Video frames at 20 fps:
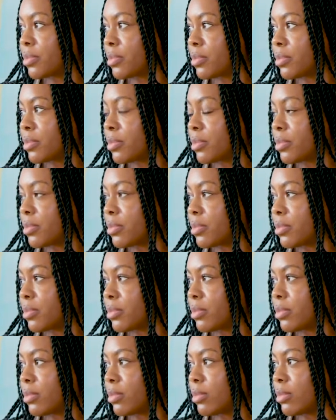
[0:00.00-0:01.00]

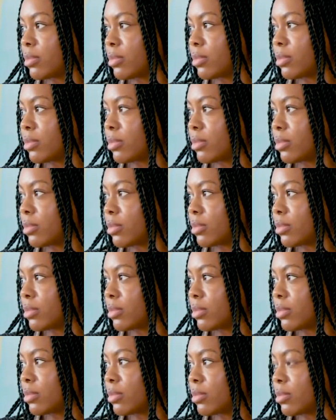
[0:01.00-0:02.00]

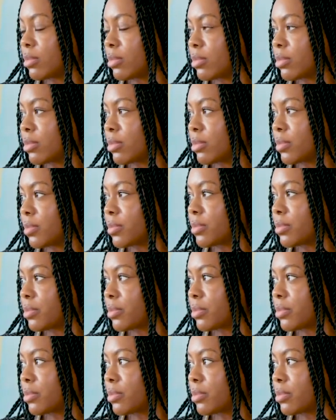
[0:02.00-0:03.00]

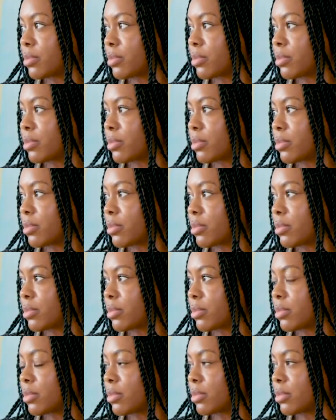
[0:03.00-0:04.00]

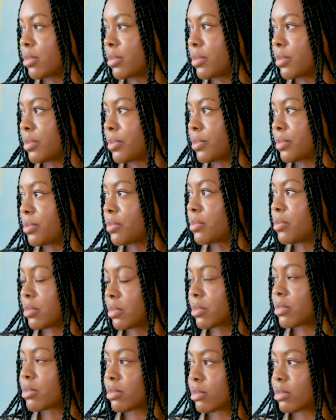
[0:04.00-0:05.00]

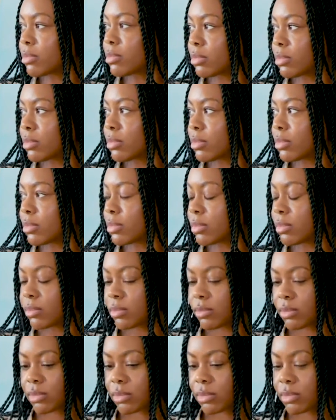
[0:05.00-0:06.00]

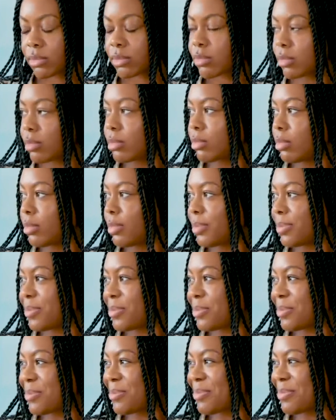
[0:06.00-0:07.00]

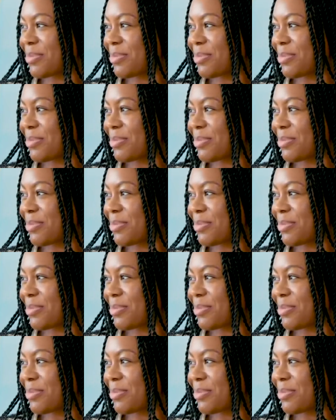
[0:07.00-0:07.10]
(not speaking)